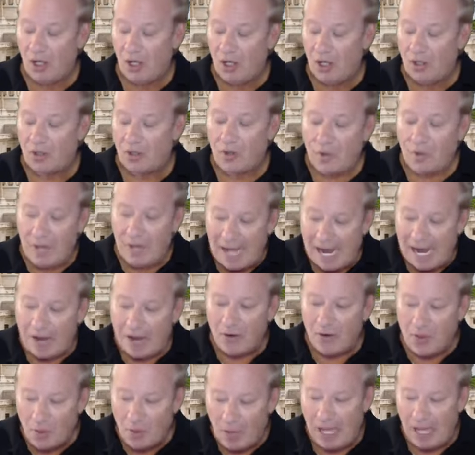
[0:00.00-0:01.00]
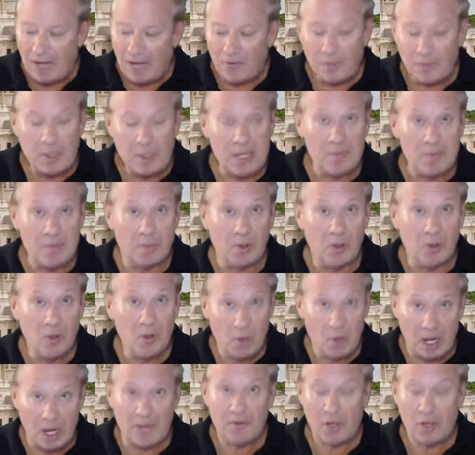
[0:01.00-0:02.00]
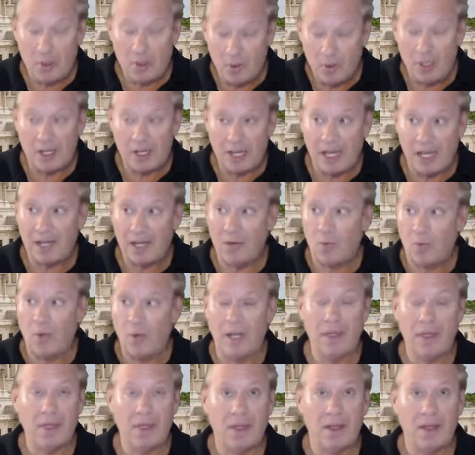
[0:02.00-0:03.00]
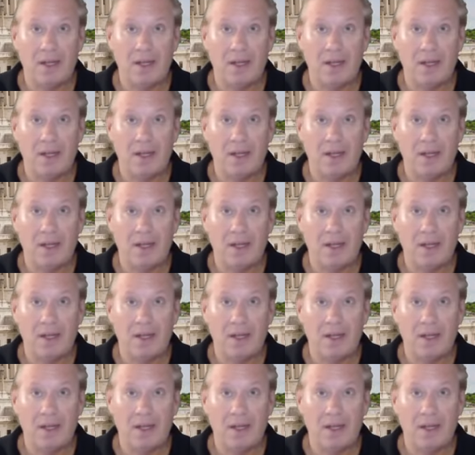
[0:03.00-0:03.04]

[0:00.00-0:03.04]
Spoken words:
So now you have people who I've communicated with,